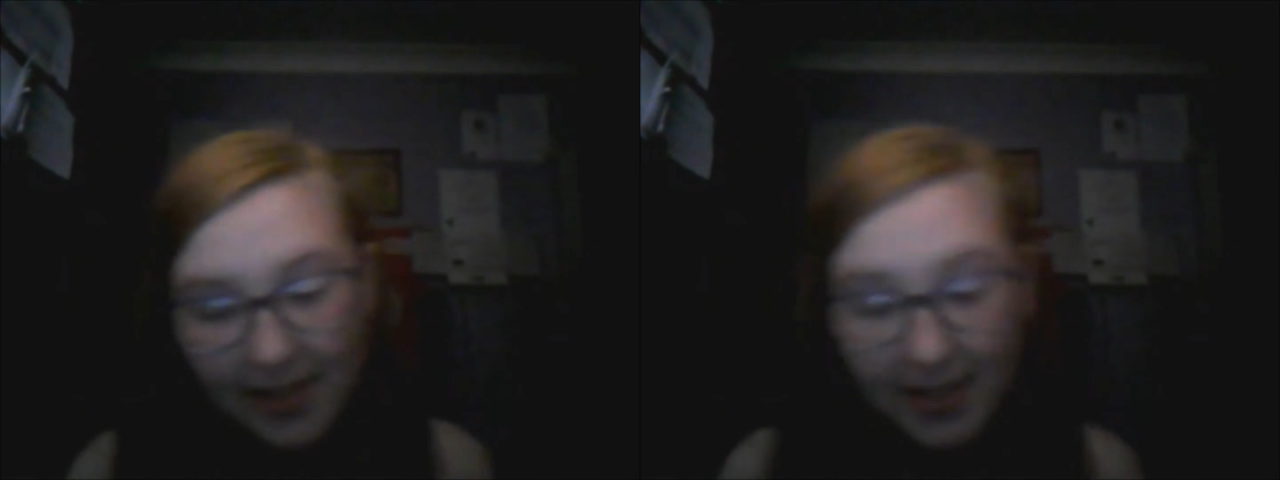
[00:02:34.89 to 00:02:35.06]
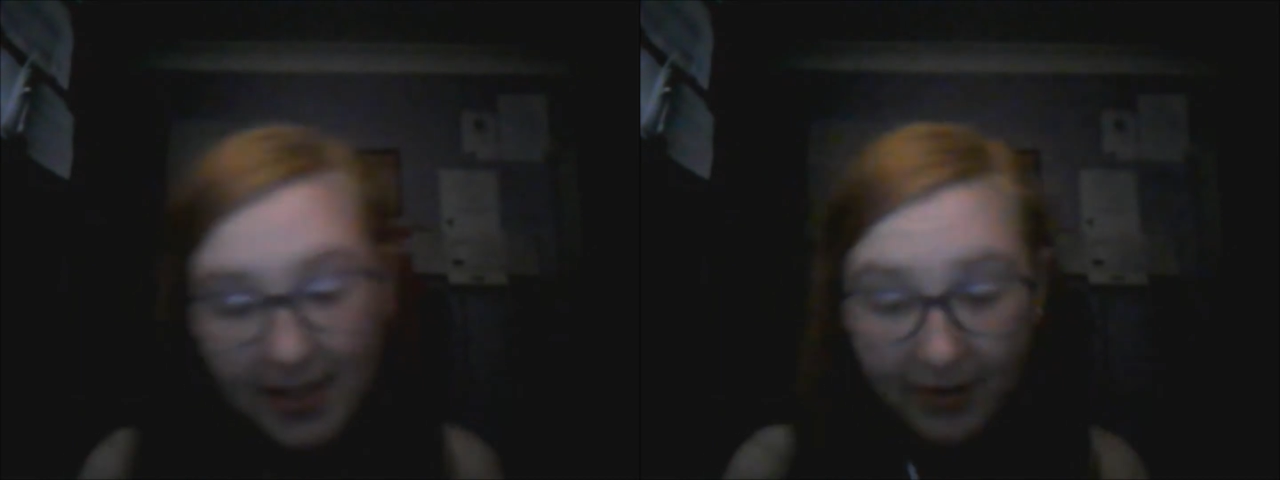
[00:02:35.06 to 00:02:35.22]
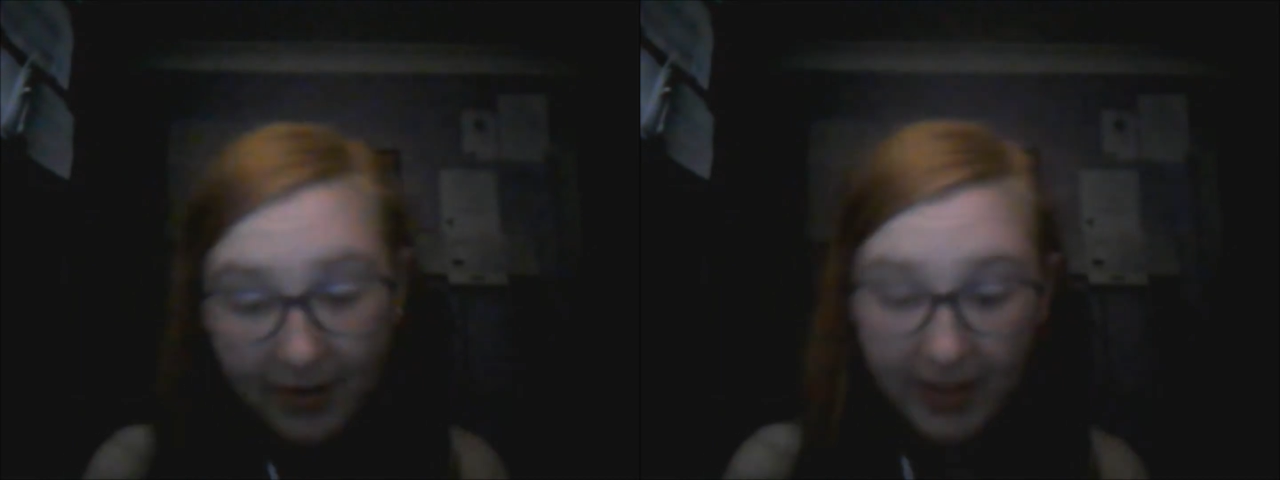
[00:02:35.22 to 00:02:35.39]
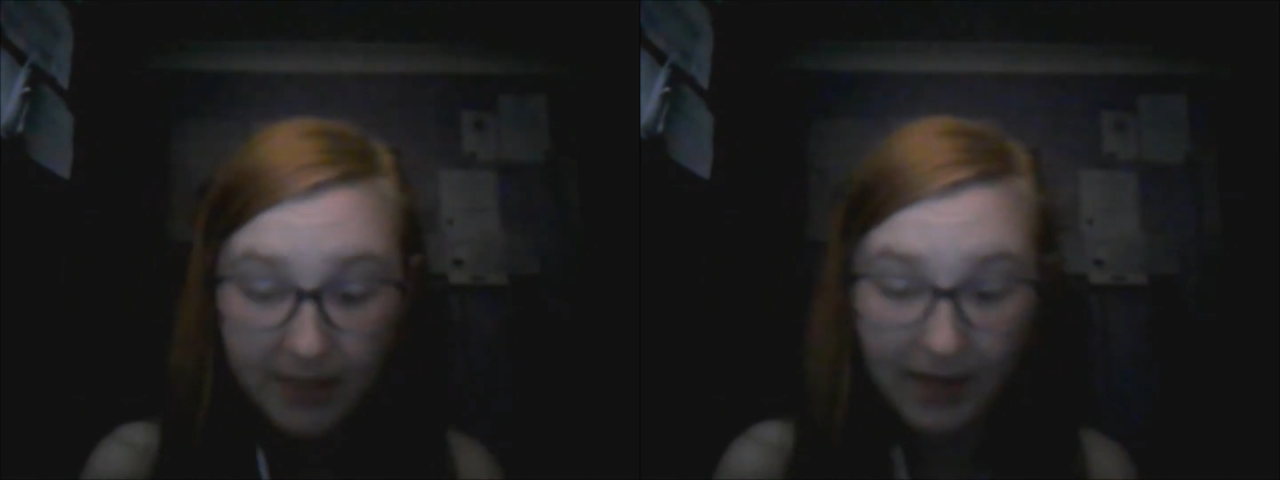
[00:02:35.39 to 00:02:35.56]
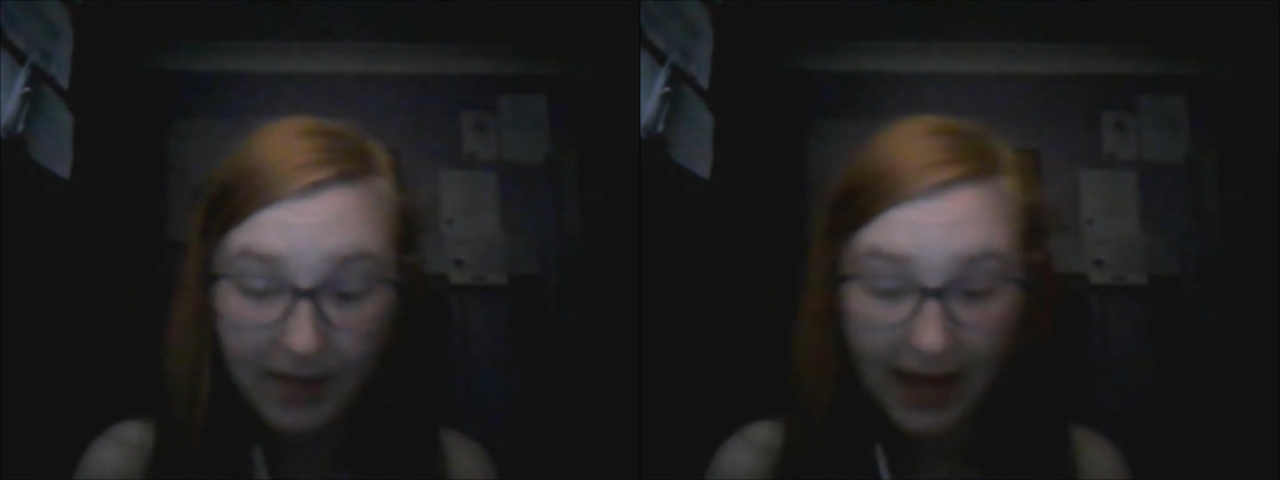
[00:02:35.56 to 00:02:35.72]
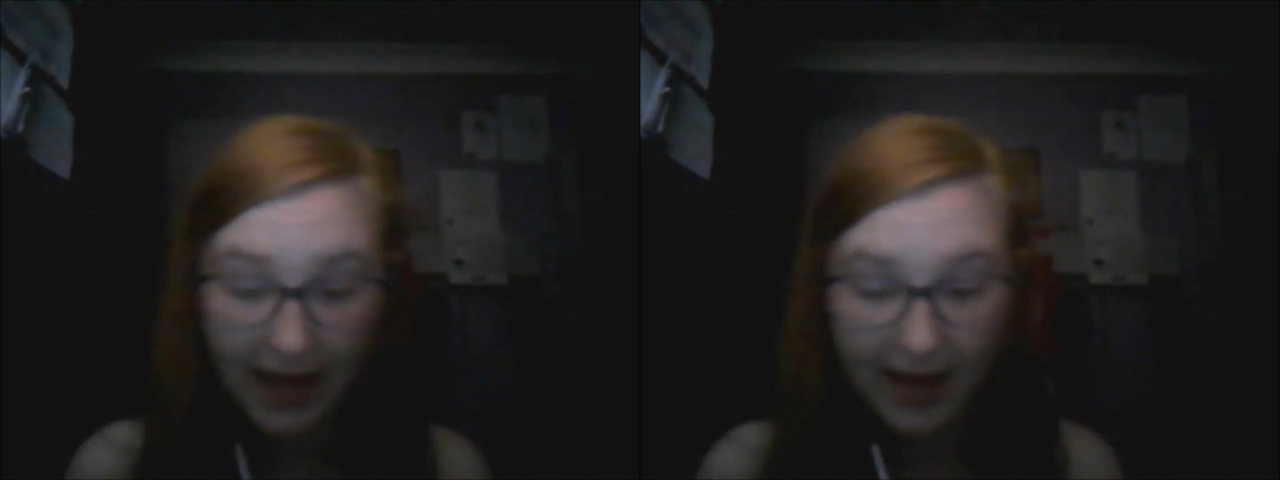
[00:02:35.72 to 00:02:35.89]
Sirius
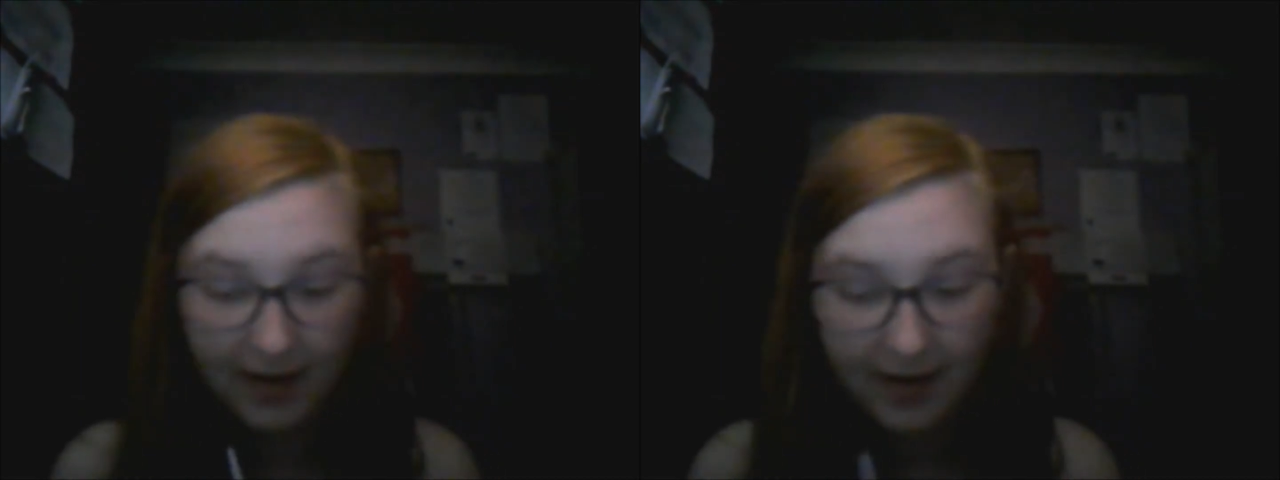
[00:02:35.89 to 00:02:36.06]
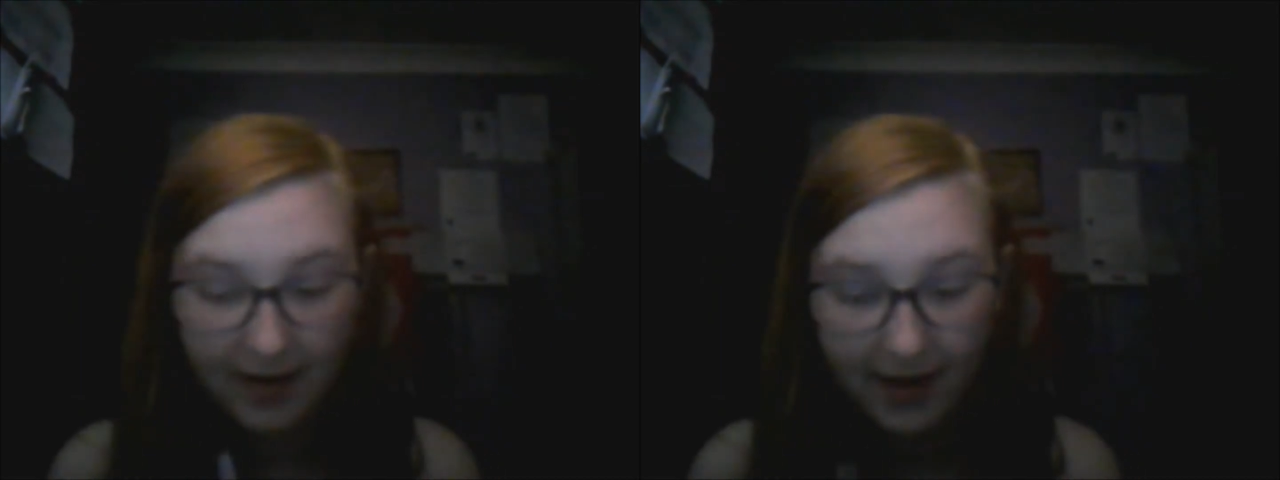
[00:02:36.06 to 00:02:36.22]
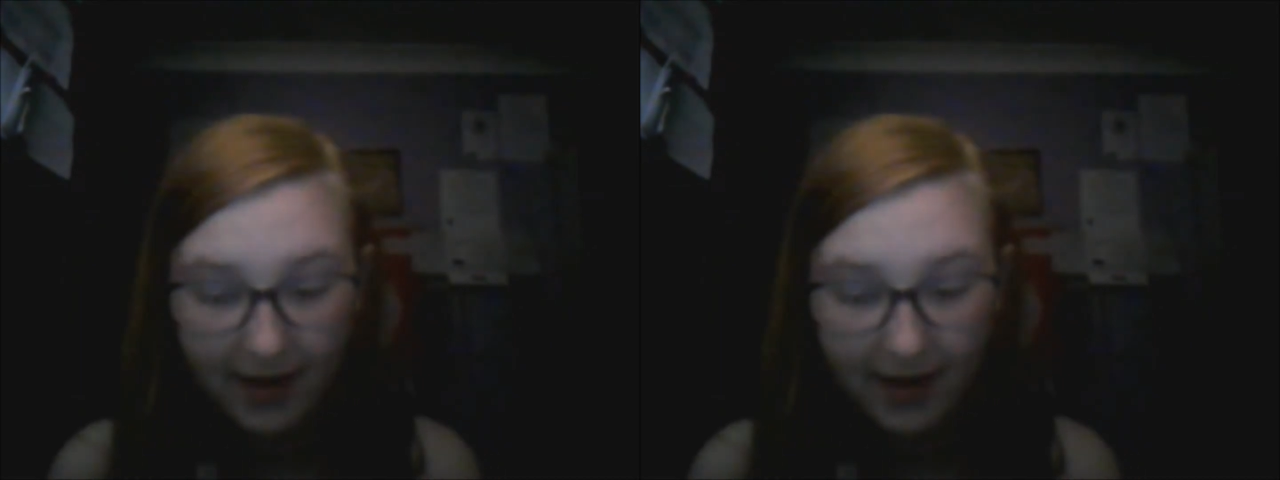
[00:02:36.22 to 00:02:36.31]
Black.